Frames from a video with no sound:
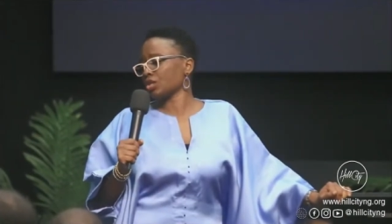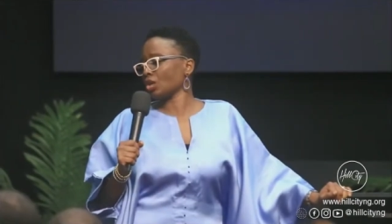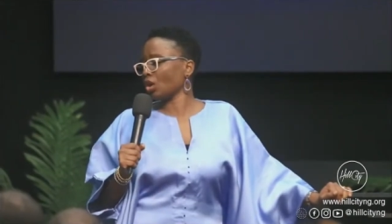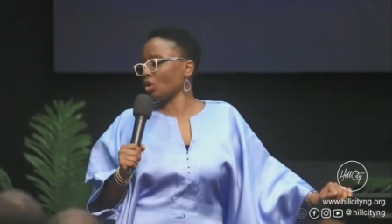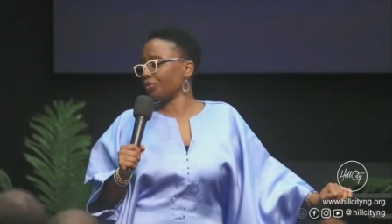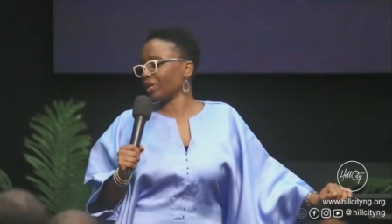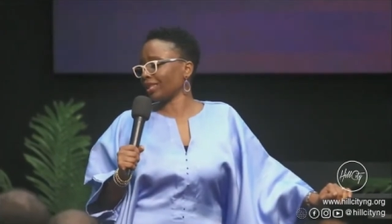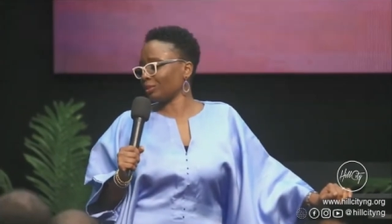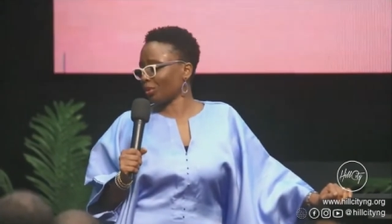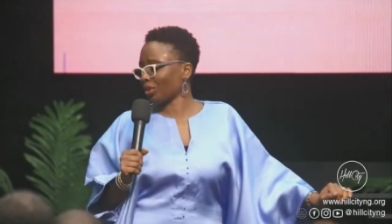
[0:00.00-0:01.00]
So go forth
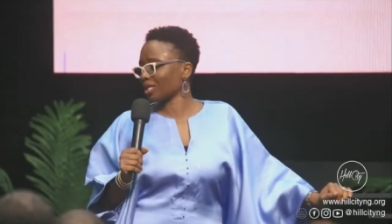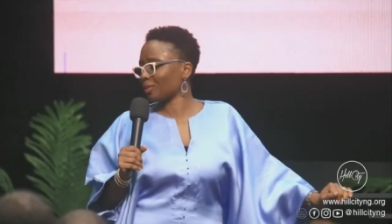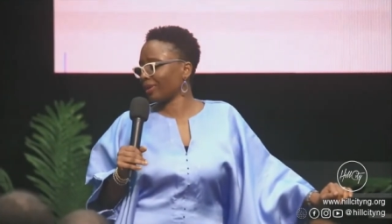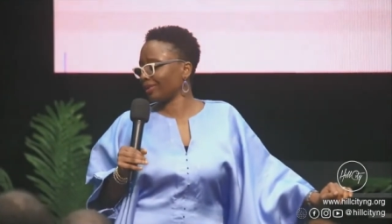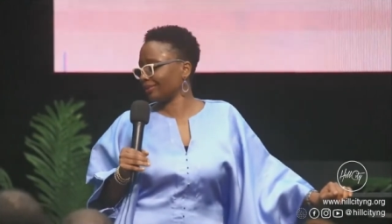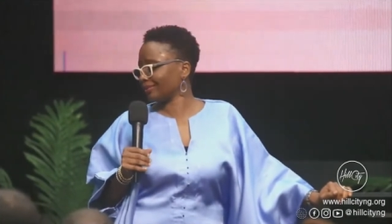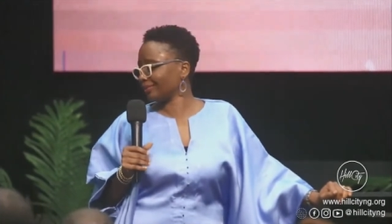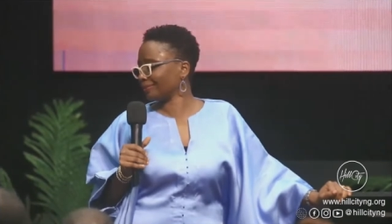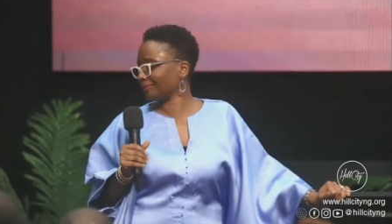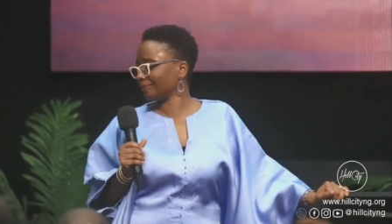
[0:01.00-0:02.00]
and prosper.
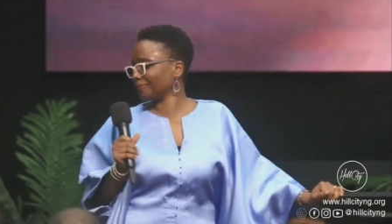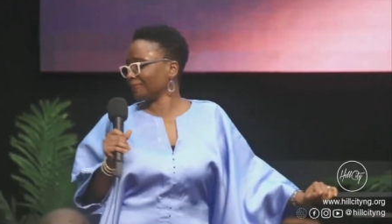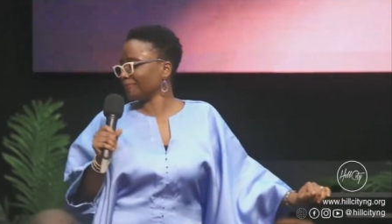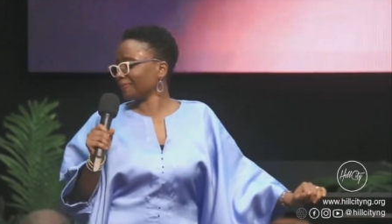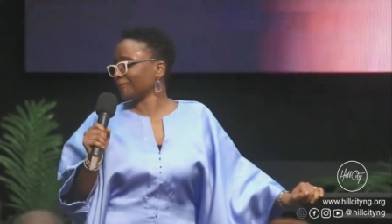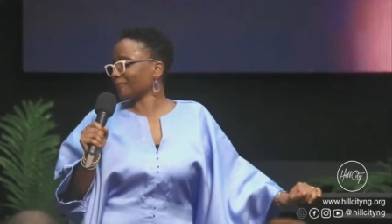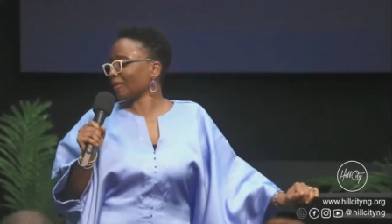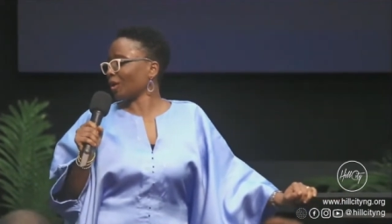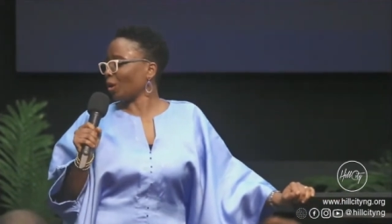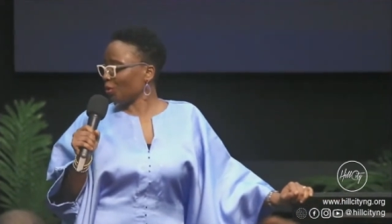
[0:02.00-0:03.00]

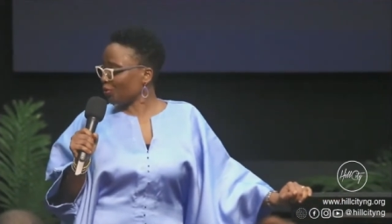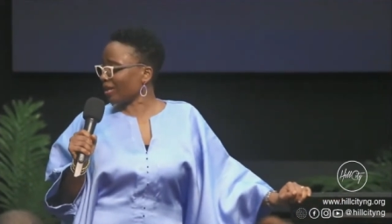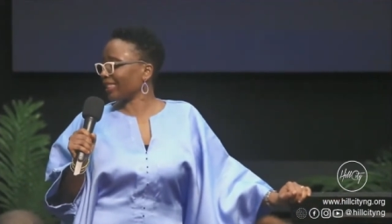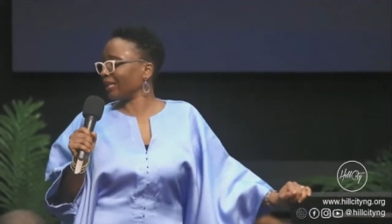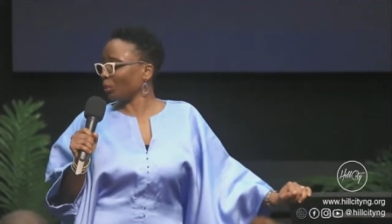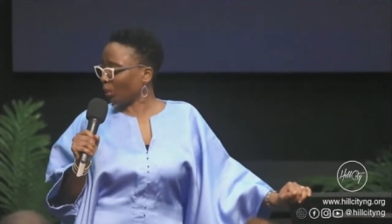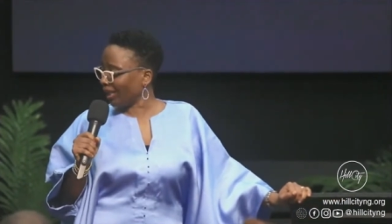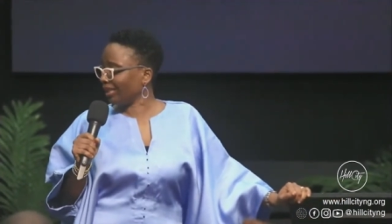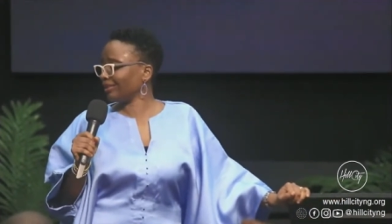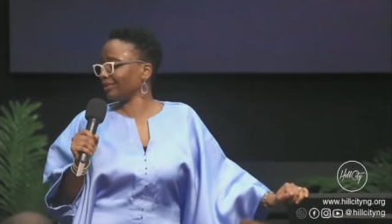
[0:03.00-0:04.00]
Go forth and
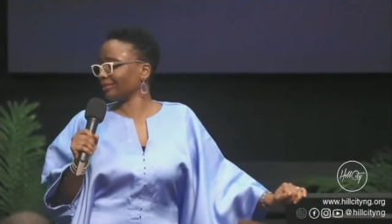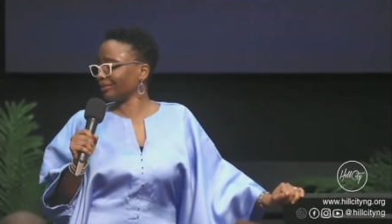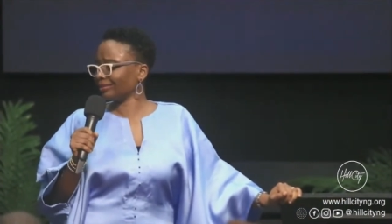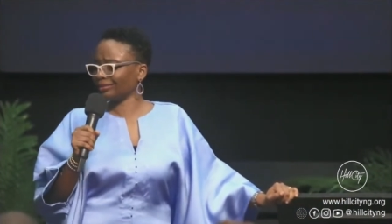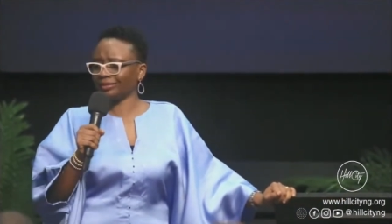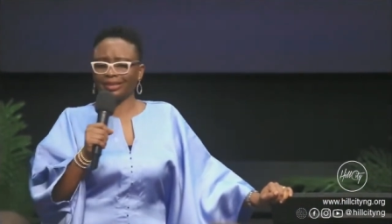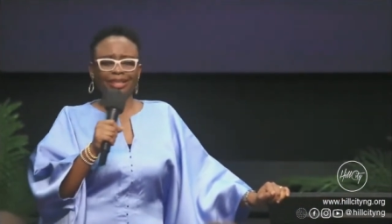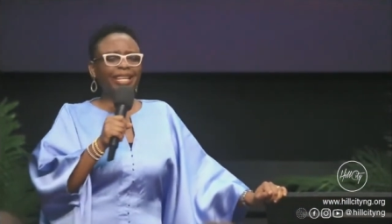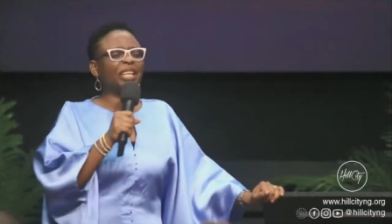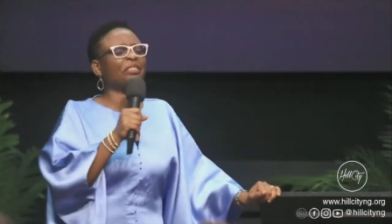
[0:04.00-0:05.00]
win
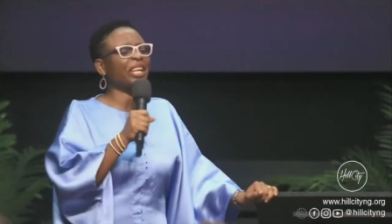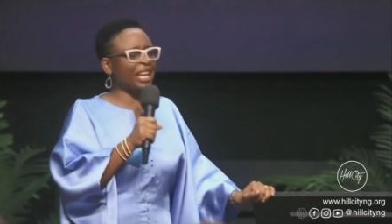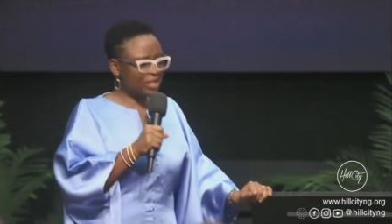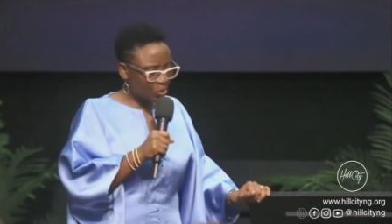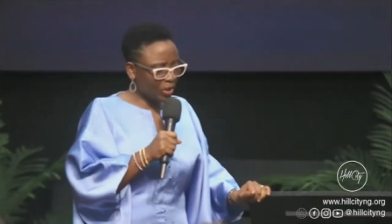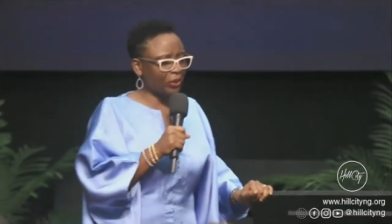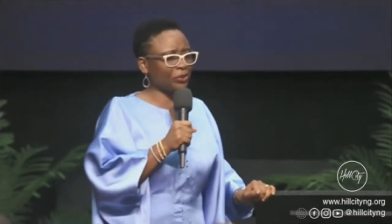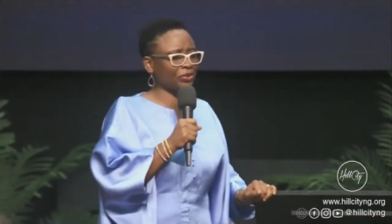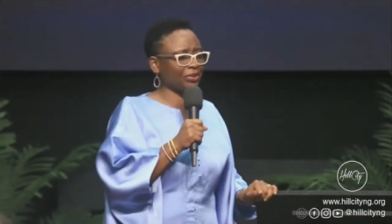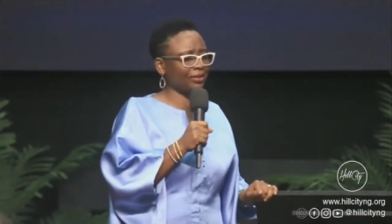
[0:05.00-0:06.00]
create
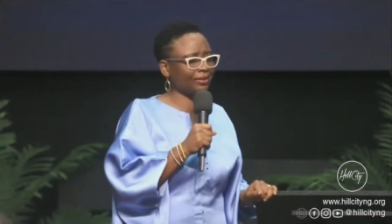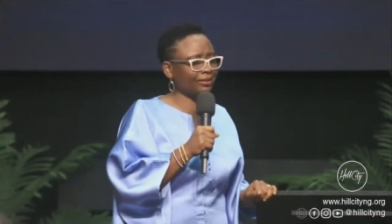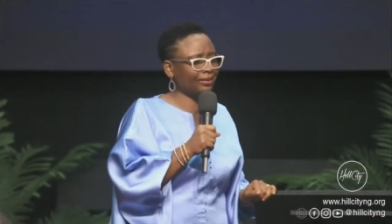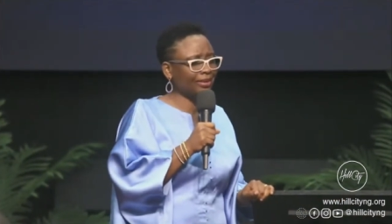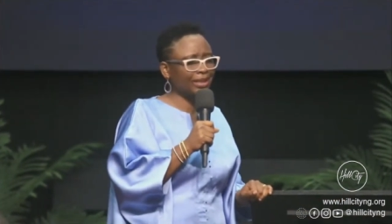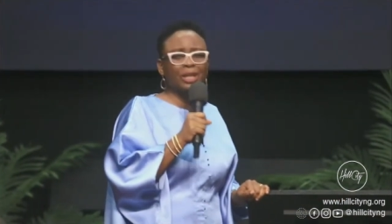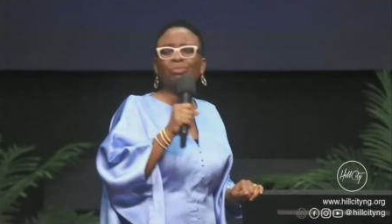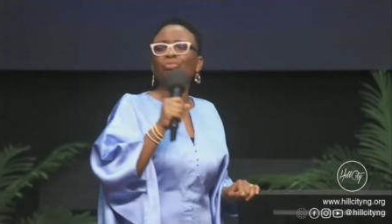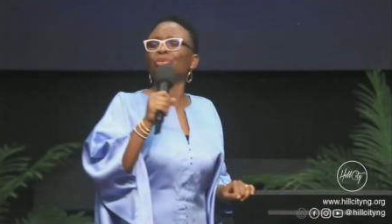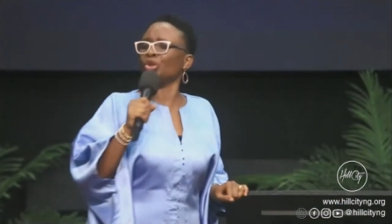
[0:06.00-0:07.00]
wealth,
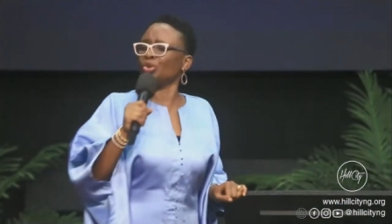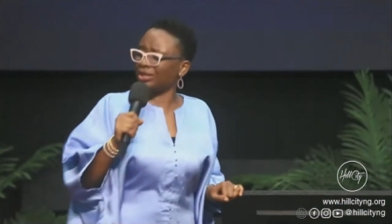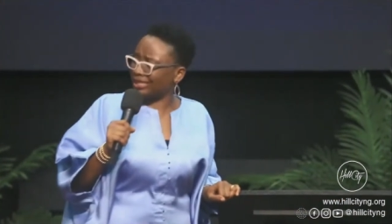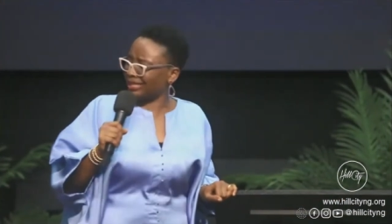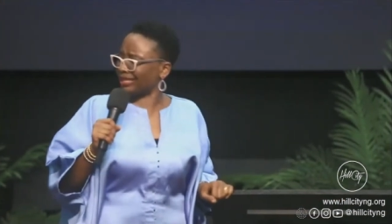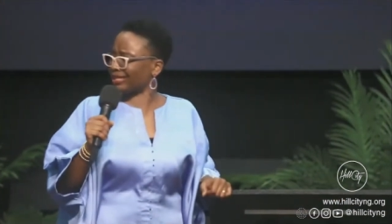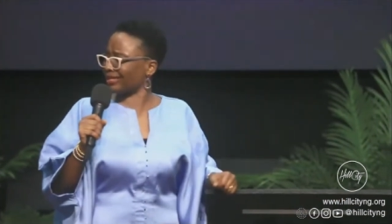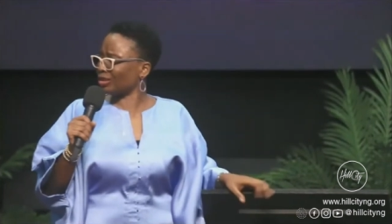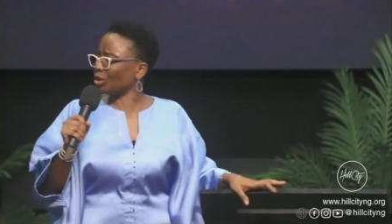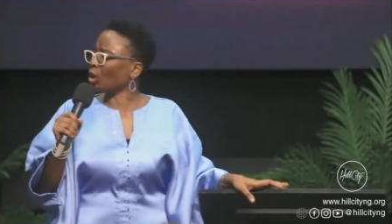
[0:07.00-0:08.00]
build
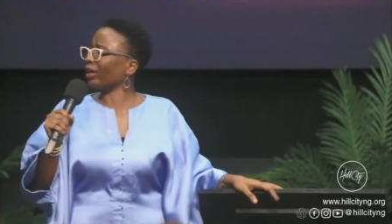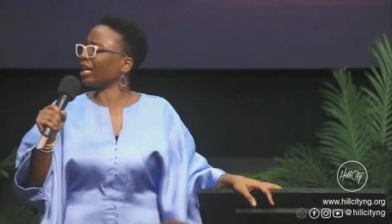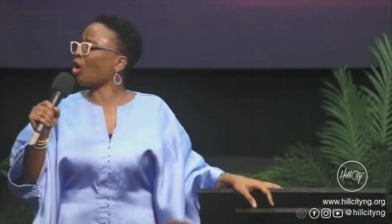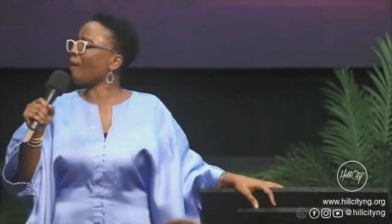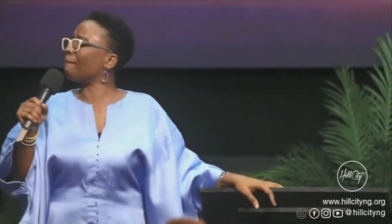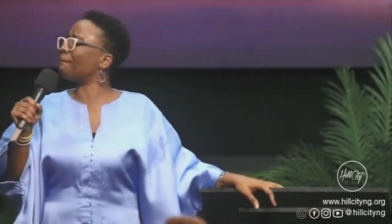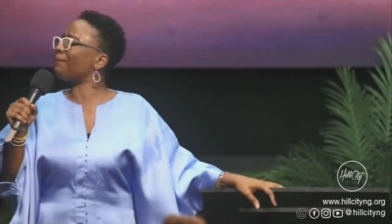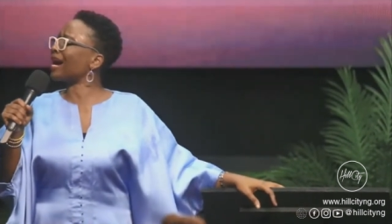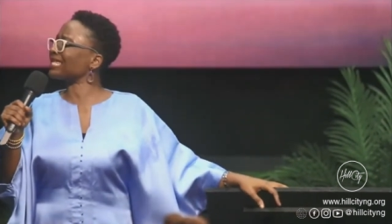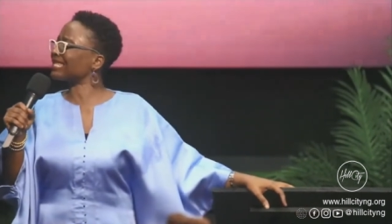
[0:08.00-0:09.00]
it. You know what they call
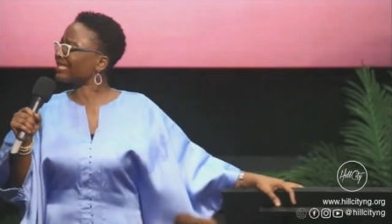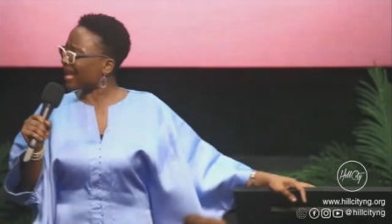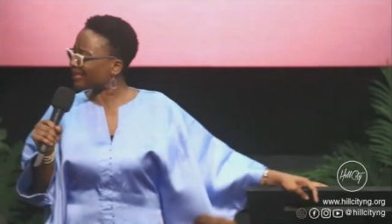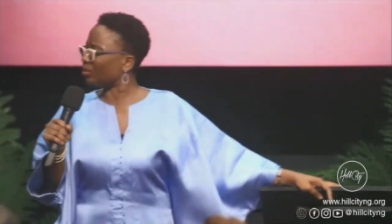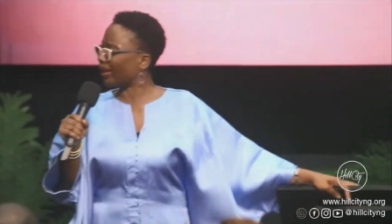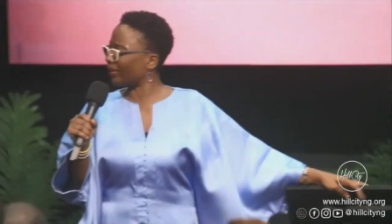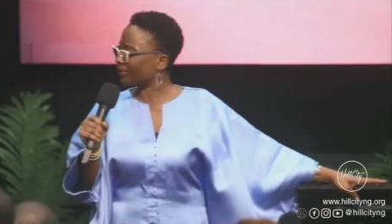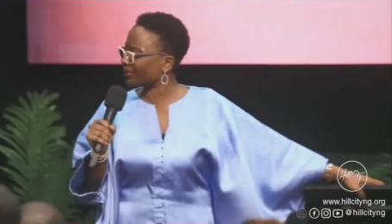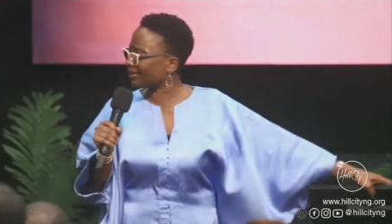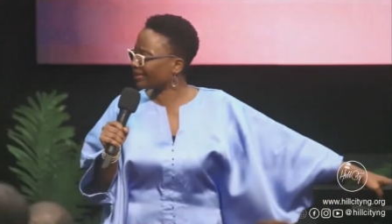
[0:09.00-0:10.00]
bastard
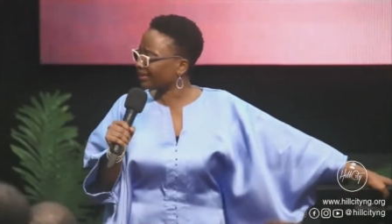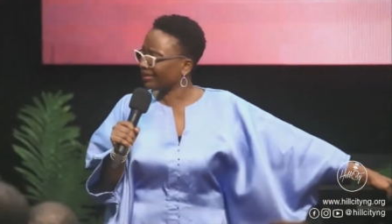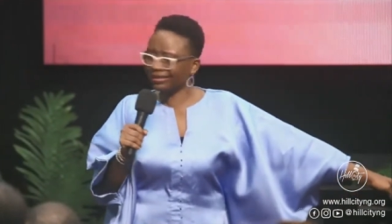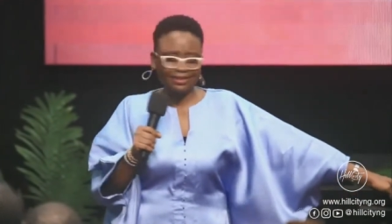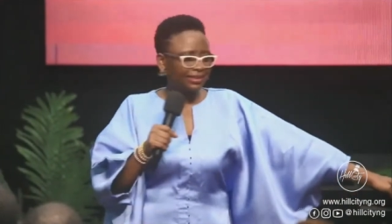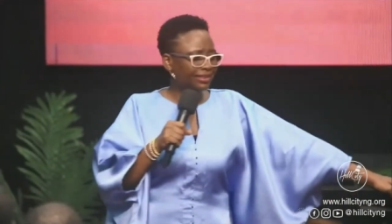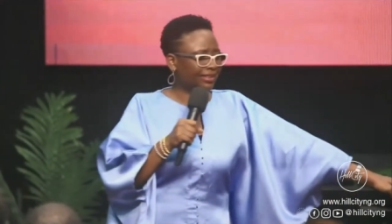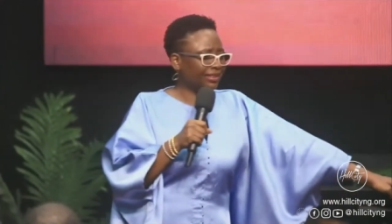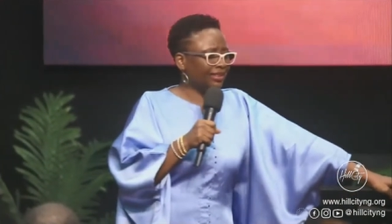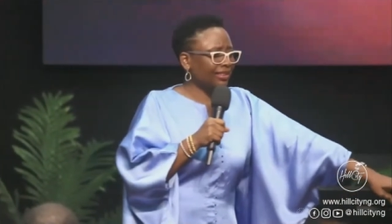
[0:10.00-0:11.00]
wealth?
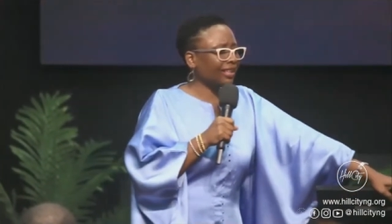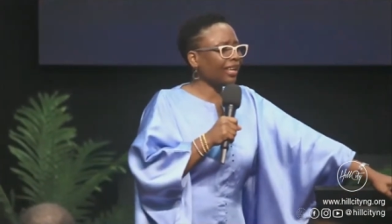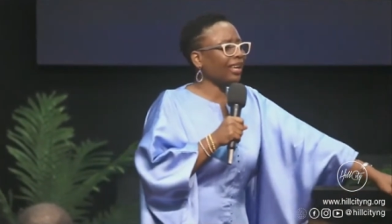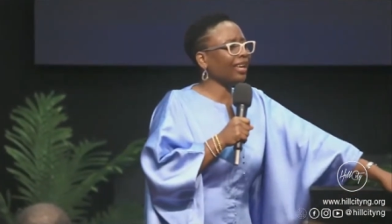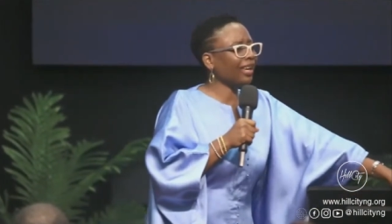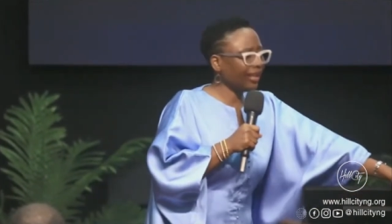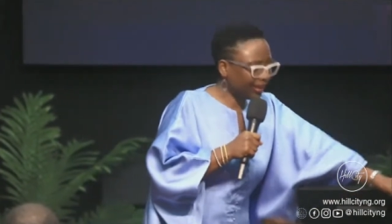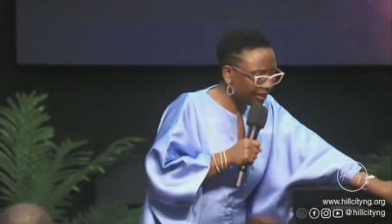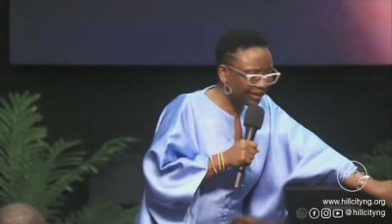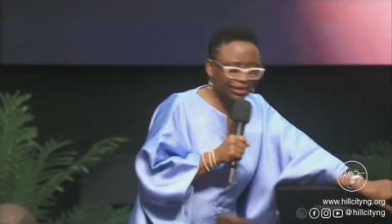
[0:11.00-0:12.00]
Hey,